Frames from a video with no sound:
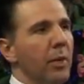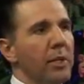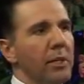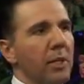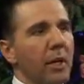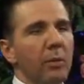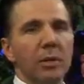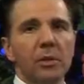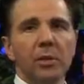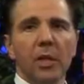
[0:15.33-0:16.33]
yesterday,
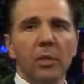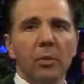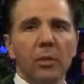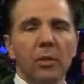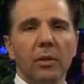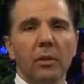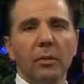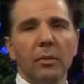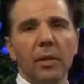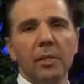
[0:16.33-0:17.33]
we started with
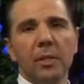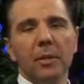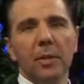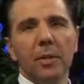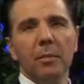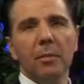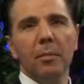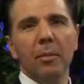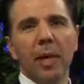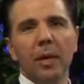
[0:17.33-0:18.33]
basic
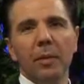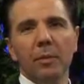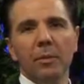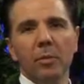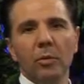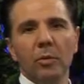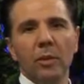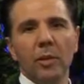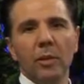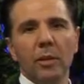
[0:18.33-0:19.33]
mechanisms
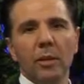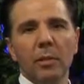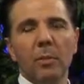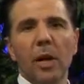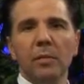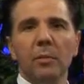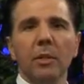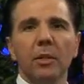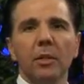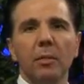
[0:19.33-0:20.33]
of an
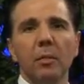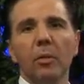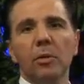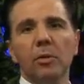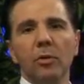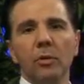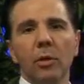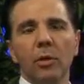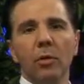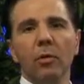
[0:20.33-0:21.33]
impossibility of
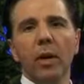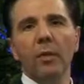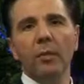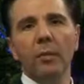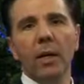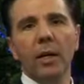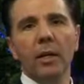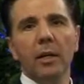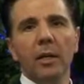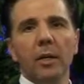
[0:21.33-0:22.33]
emergence of life
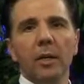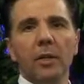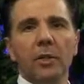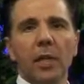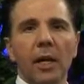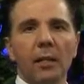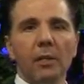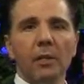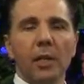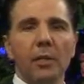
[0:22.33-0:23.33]
by
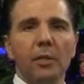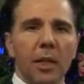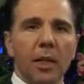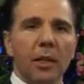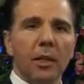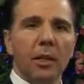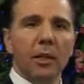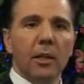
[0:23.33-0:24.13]
chance yesterday,